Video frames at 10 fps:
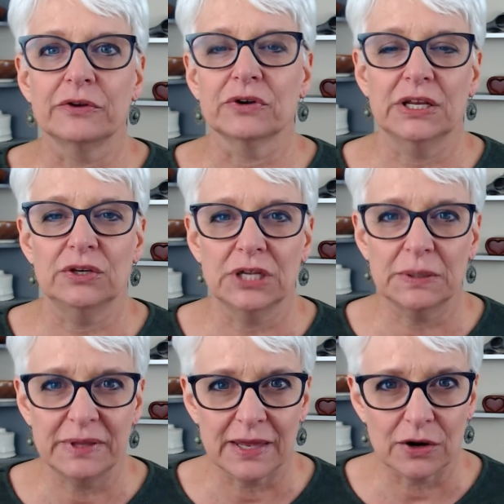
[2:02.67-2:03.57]
or can you get
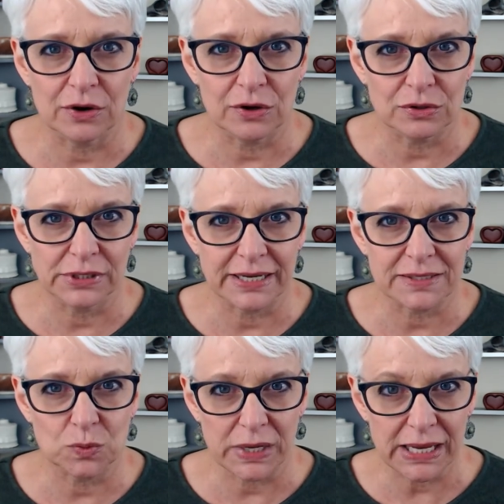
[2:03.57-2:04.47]
me that article
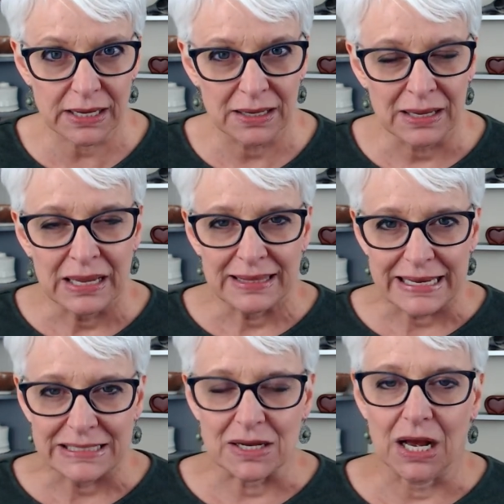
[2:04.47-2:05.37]
next week?
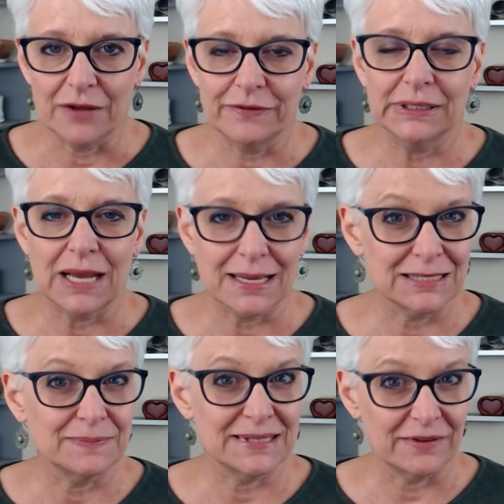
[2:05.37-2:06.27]
That is often not
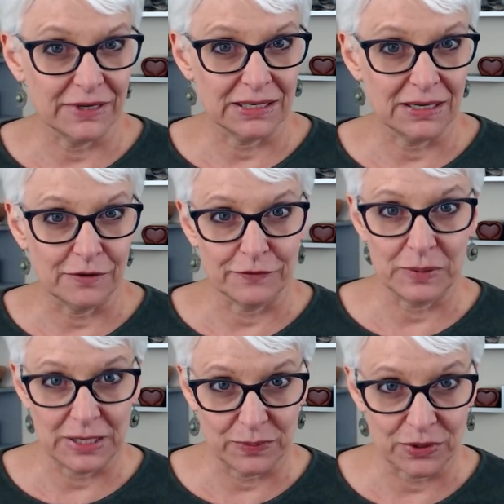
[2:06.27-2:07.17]
specific enough for
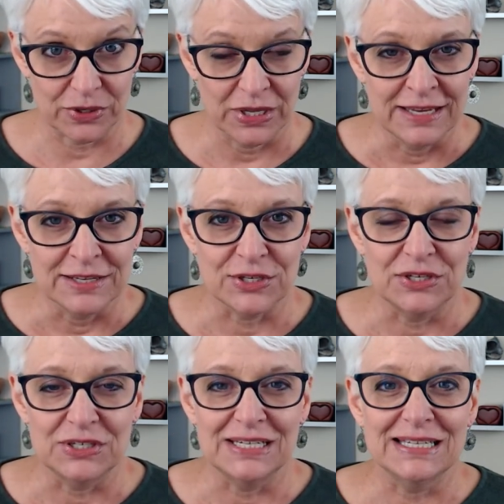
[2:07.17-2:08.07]
people. So
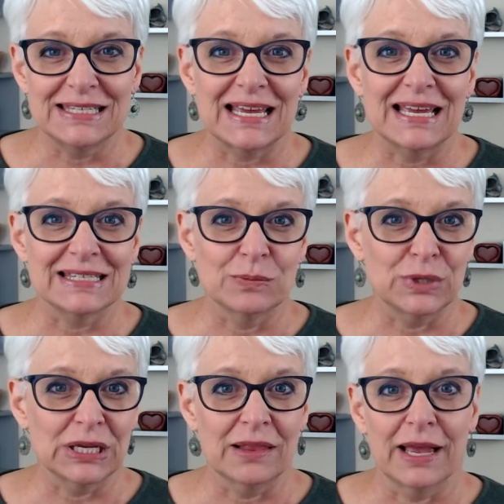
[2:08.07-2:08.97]
you need to say
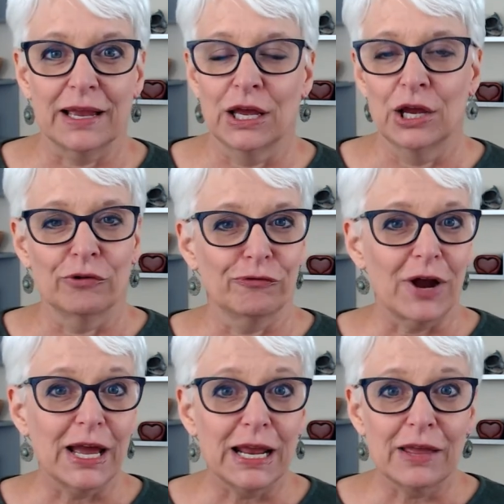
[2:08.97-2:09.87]
something like,
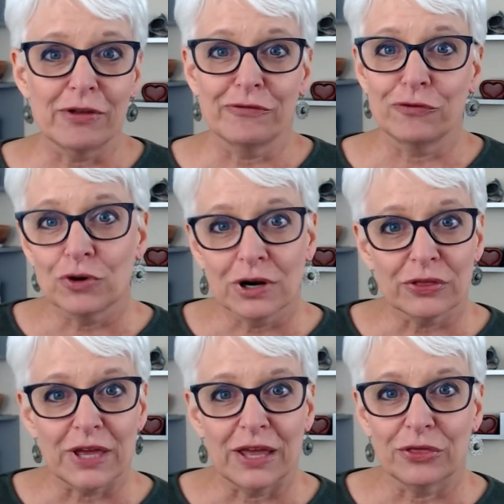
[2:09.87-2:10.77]
Friday the
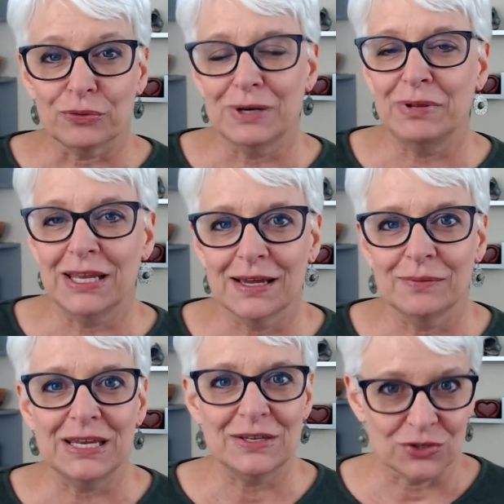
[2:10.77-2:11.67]
4th at 3 p.m.
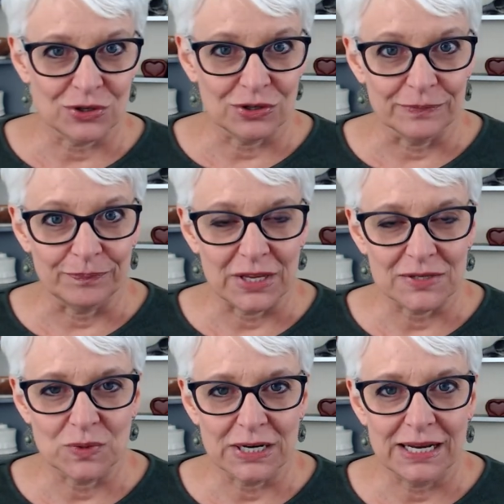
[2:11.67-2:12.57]
Eastern
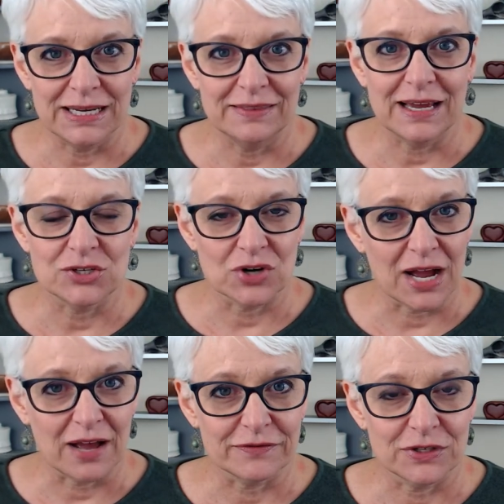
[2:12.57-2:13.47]
is when I need that
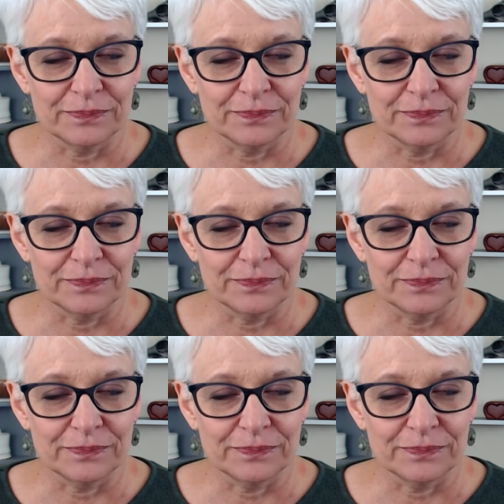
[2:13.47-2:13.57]
draft.